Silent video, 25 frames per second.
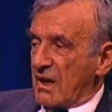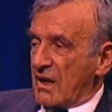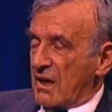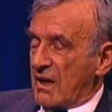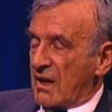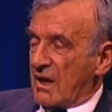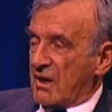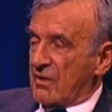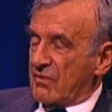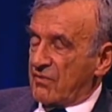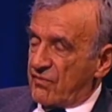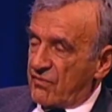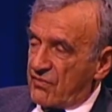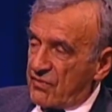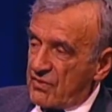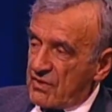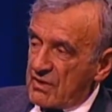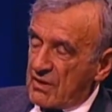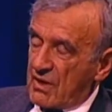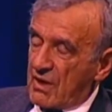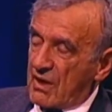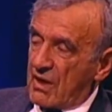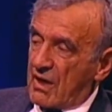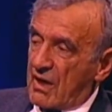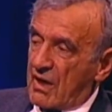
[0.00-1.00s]
I
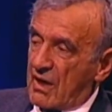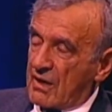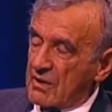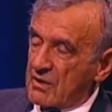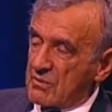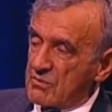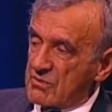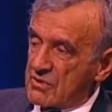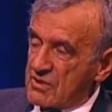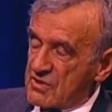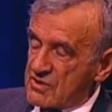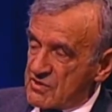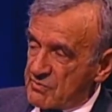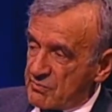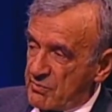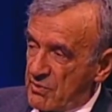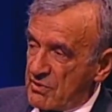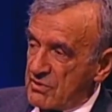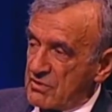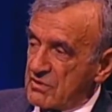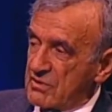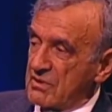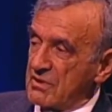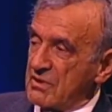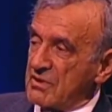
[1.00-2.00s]
feel I am
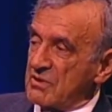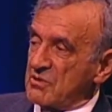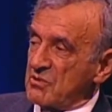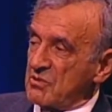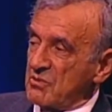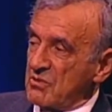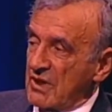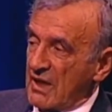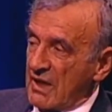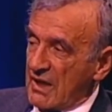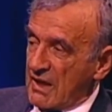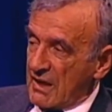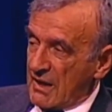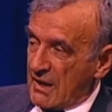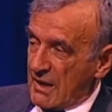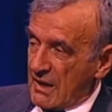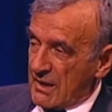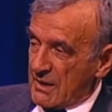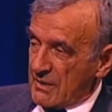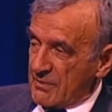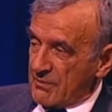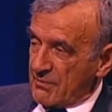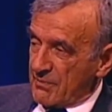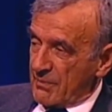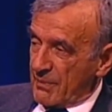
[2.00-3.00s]
responding to Hillel.
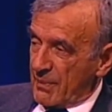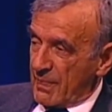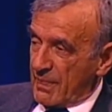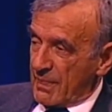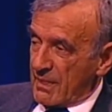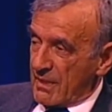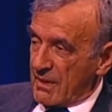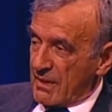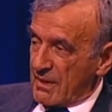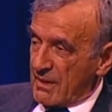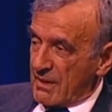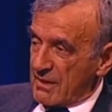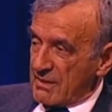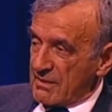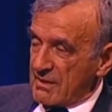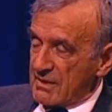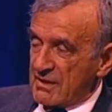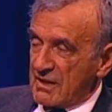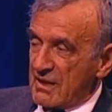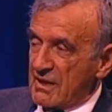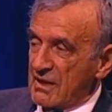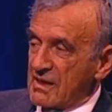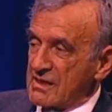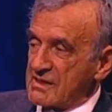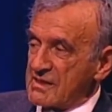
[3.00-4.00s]
That
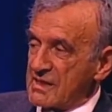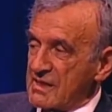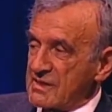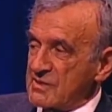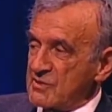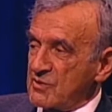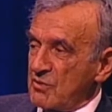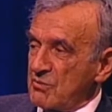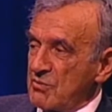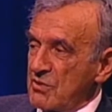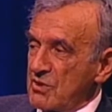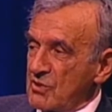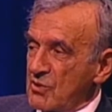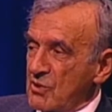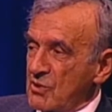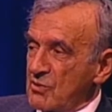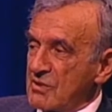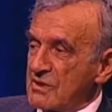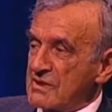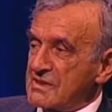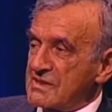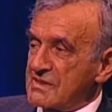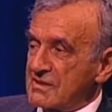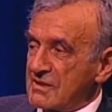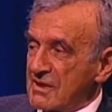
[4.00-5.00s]
Hillel says to me, go
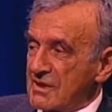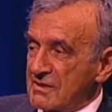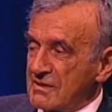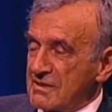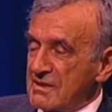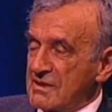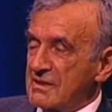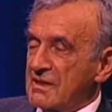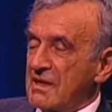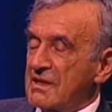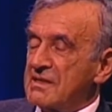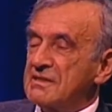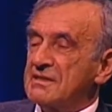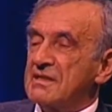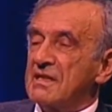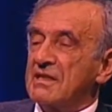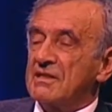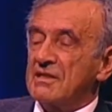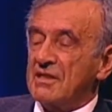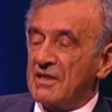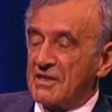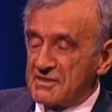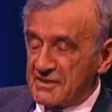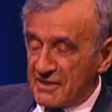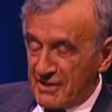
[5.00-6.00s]
and study it. I said,
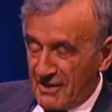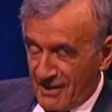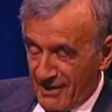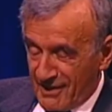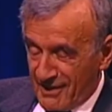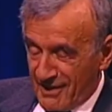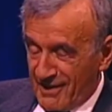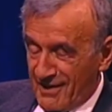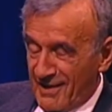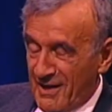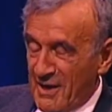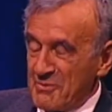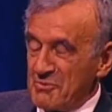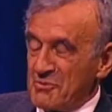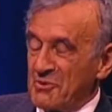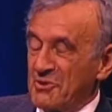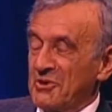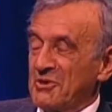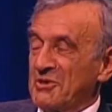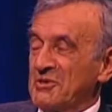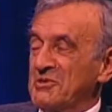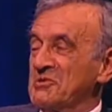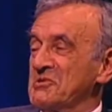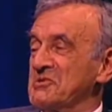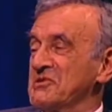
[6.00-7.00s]
yes, Hillel, I'm
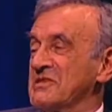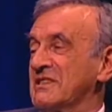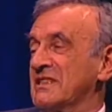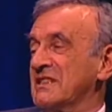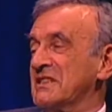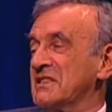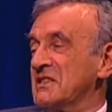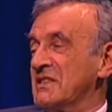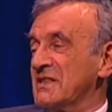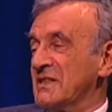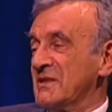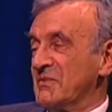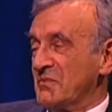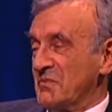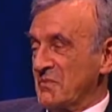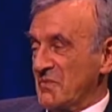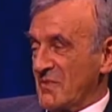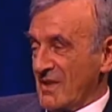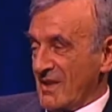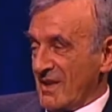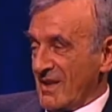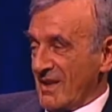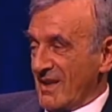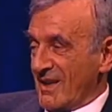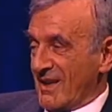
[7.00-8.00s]
going to study.
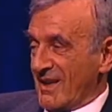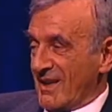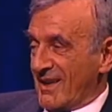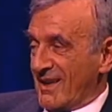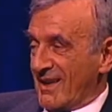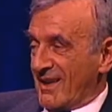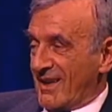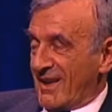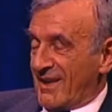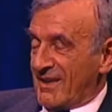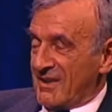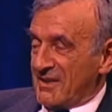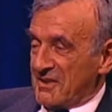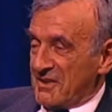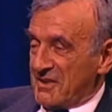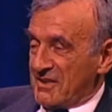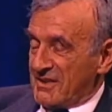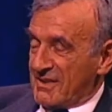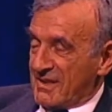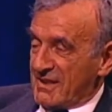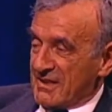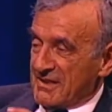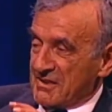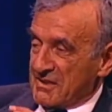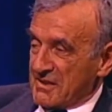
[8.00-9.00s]
And in
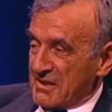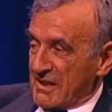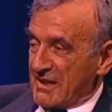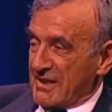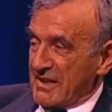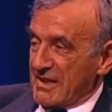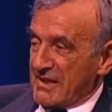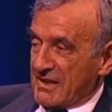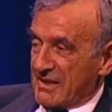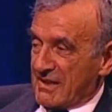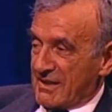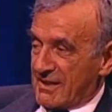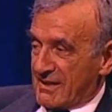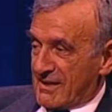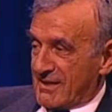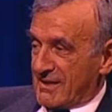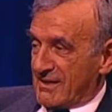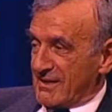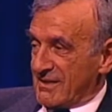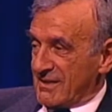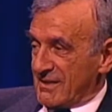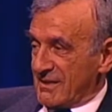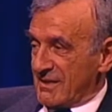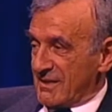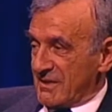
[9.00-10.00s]
that link,
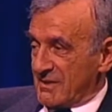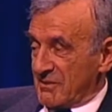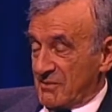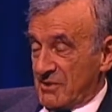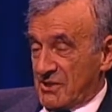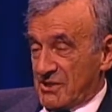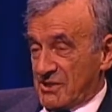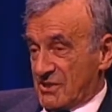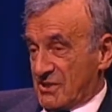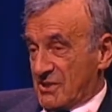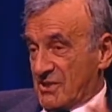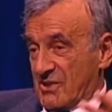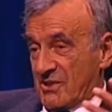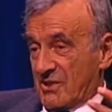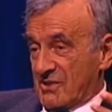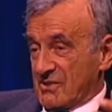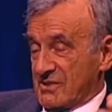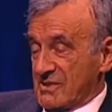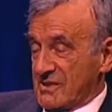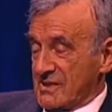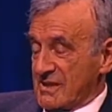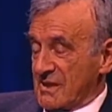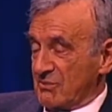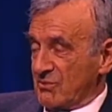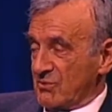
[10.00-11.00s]
which
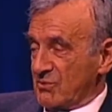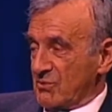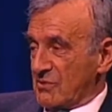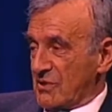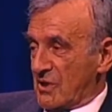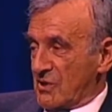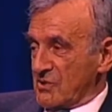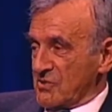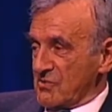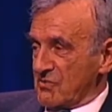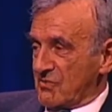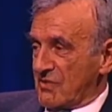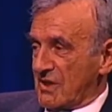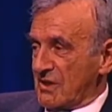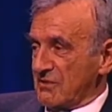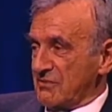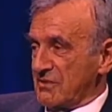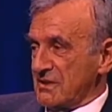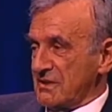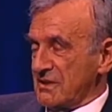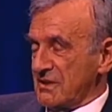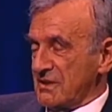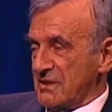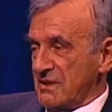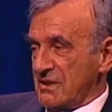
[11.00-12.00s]
crosses some two thousand five
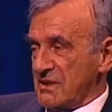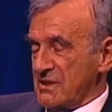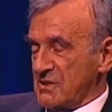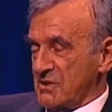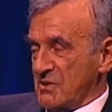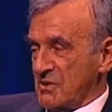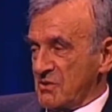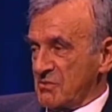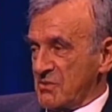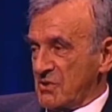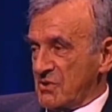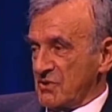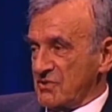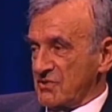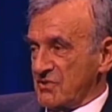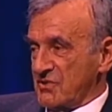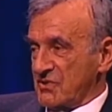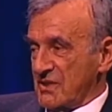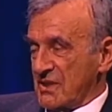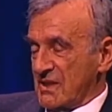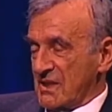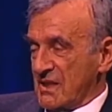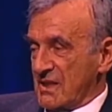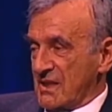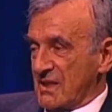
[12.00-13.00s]
hundred years almost,
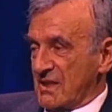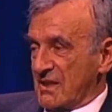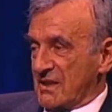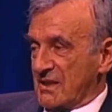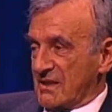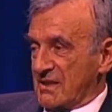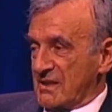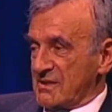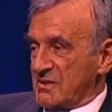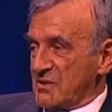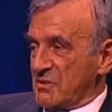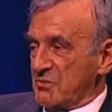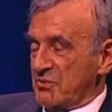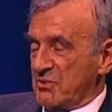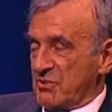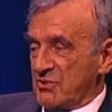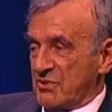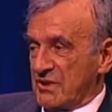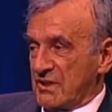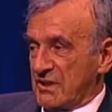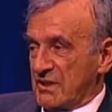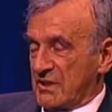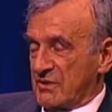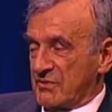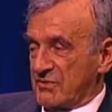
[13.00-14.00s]
is the
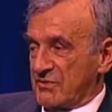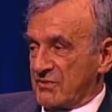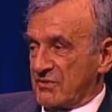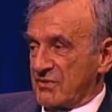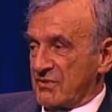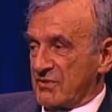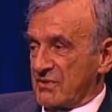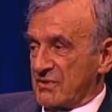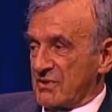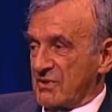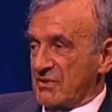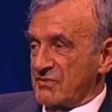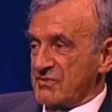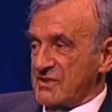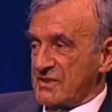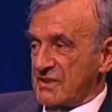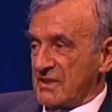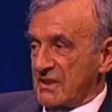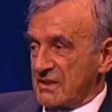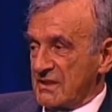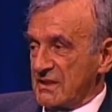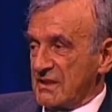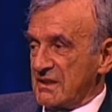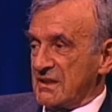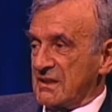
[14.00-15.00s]
beauty of, of
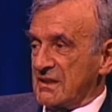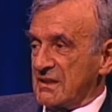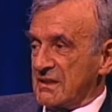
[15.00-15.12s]
study